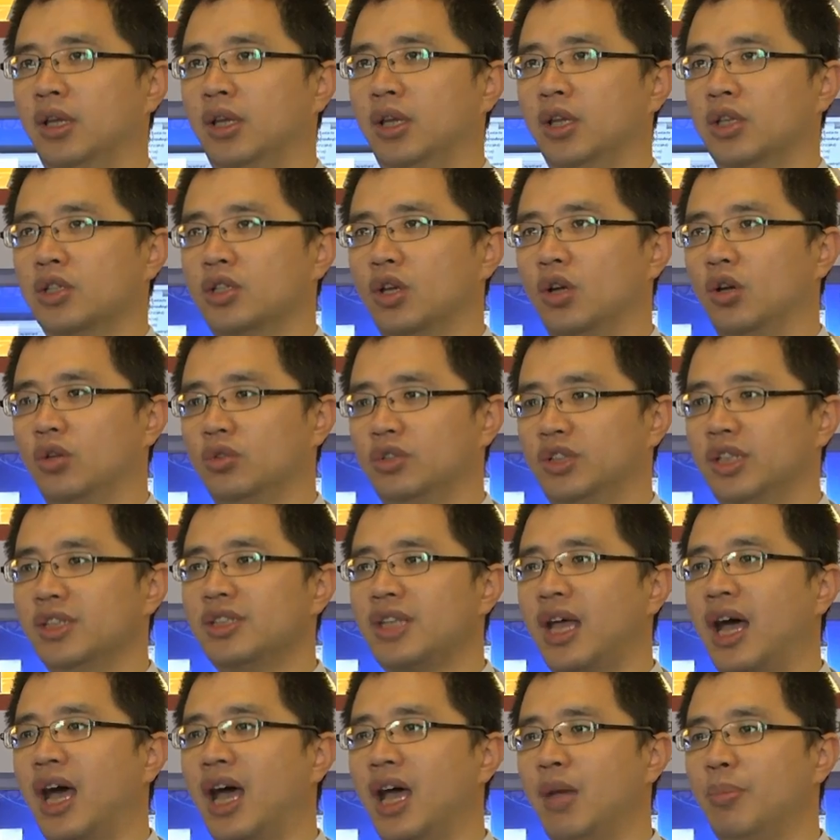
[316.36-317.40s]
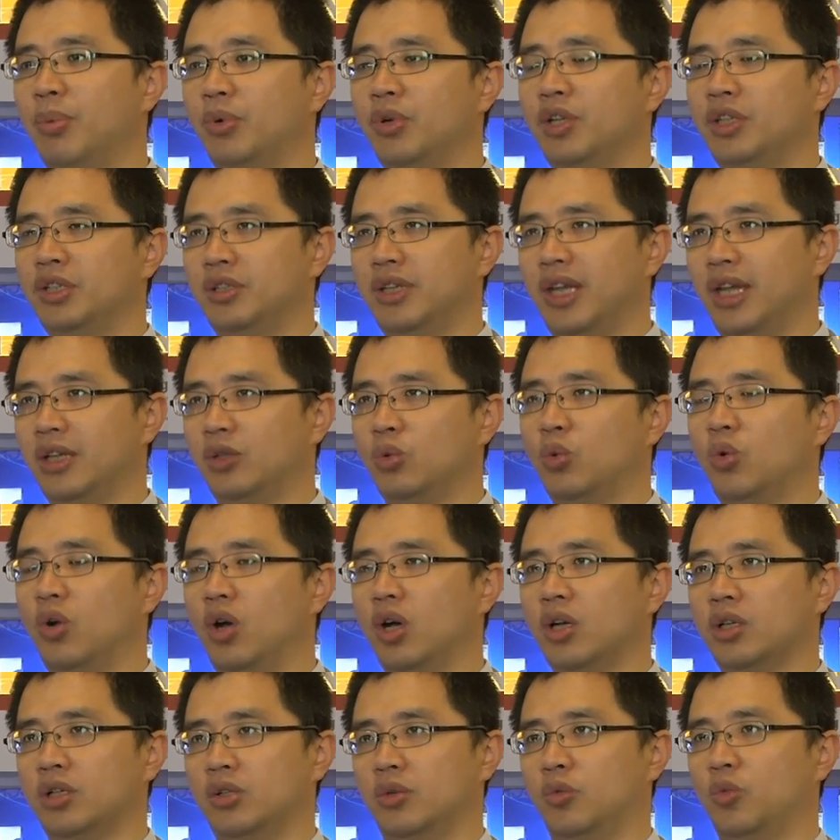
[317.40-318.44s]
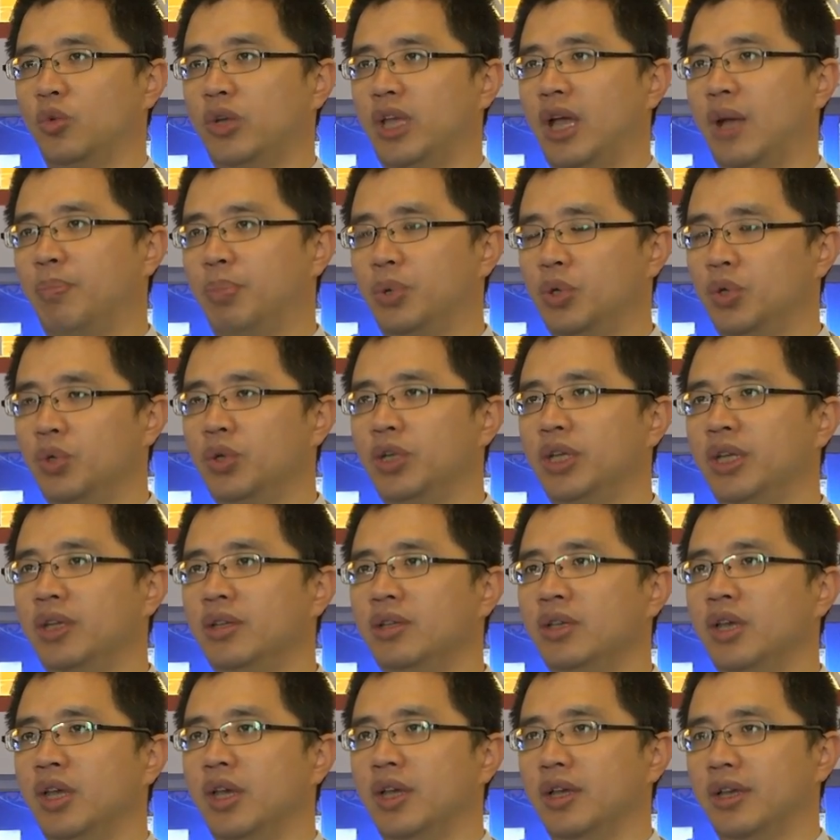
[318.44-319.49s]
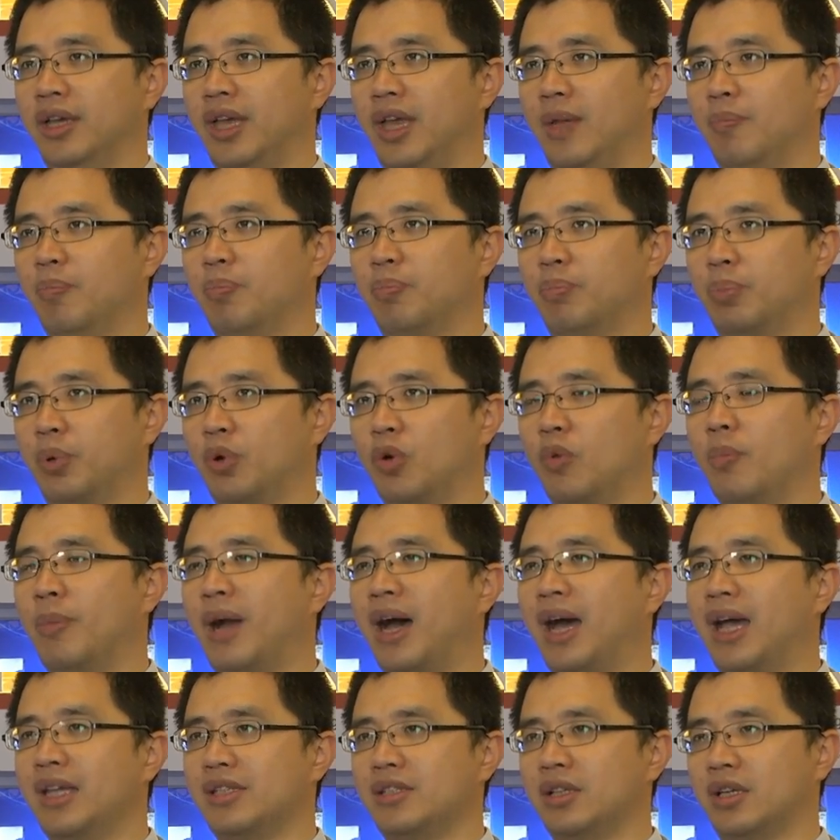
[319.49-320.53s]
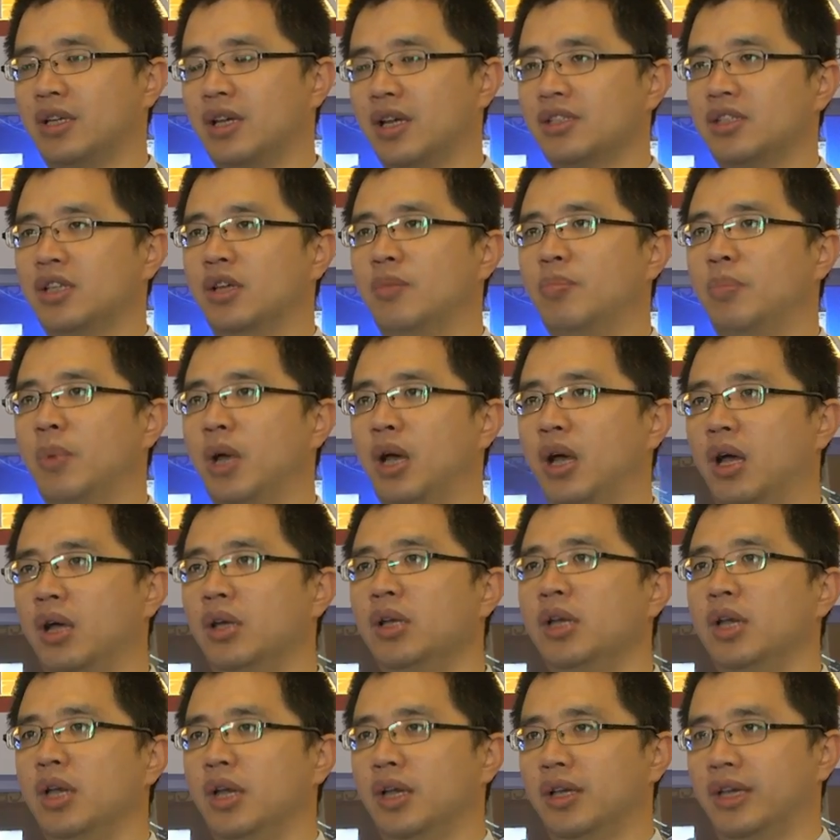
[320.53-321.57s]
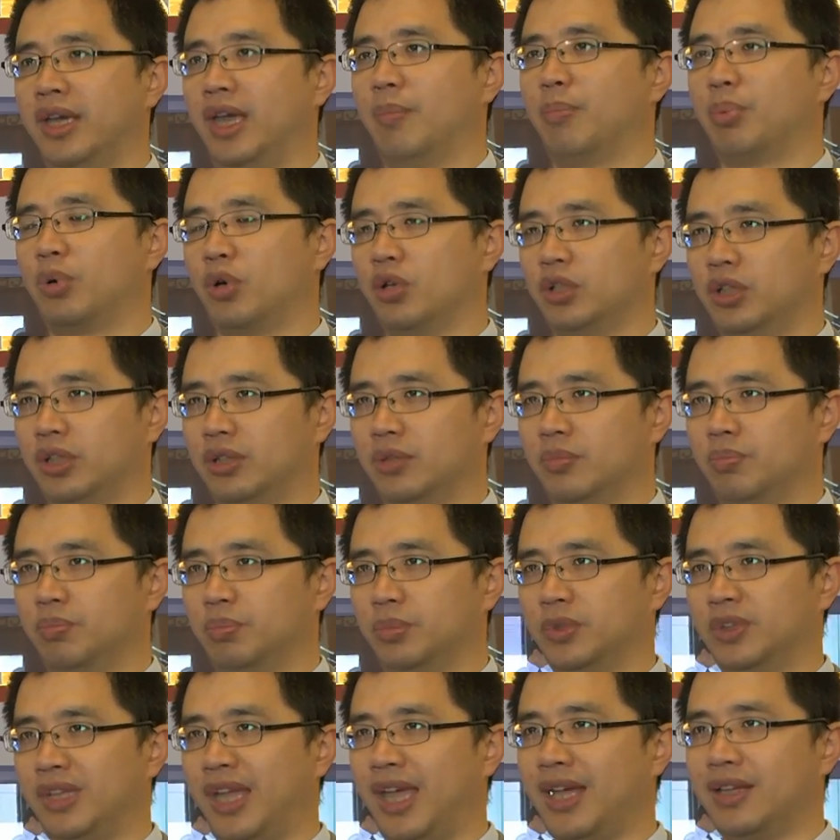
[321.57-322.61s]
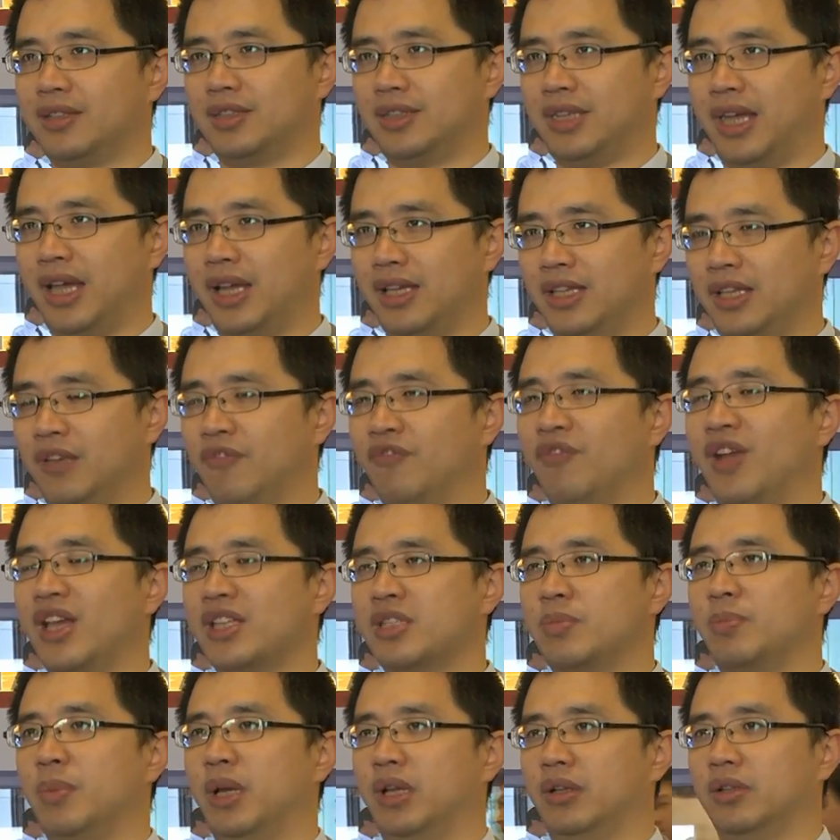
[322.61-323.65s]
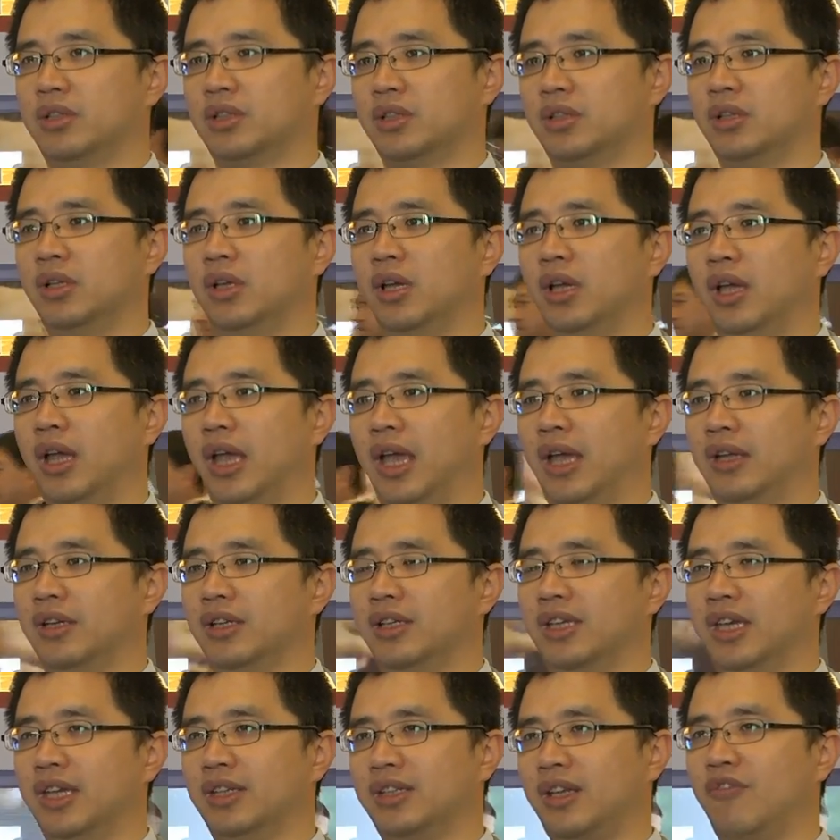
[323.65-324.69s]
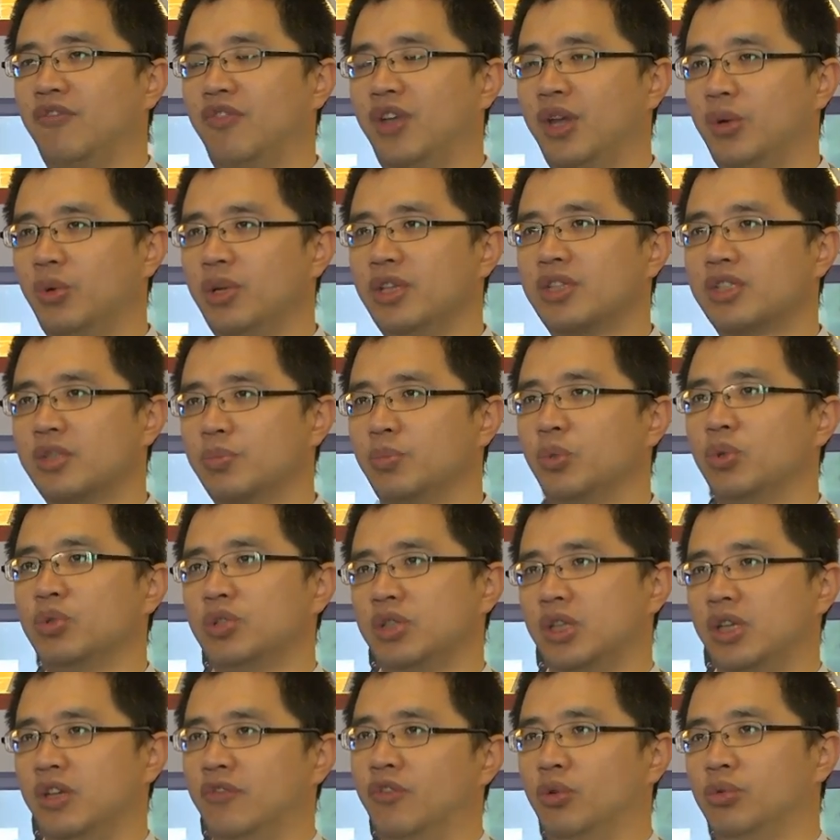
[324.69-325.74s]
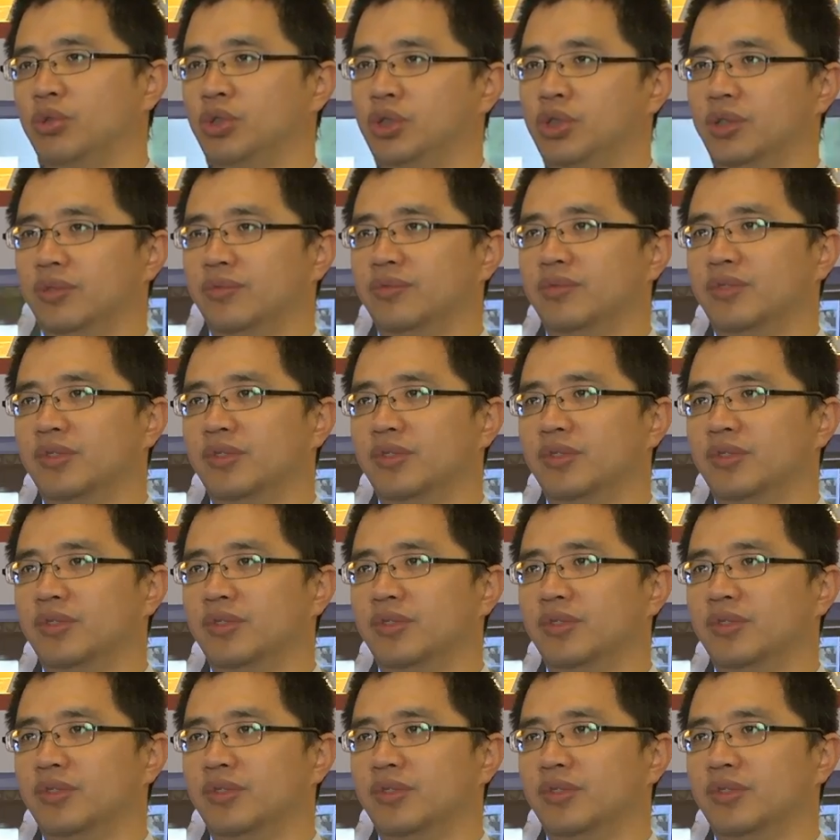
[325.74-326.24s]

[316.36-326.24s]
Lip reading: So this hybrid network we are building can promise the customer, can protect their investment and get a very smooth evolution.